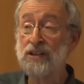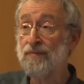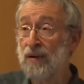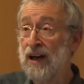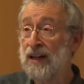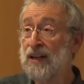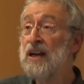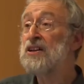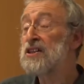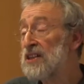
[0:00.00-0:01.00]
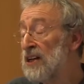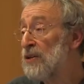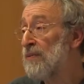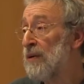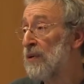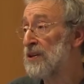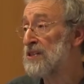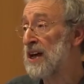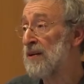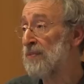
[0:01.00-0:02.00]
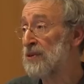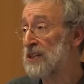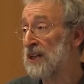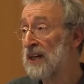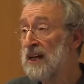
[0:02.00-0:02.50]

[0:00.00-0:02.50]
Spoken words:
compiler, to tell you about what it's outputting.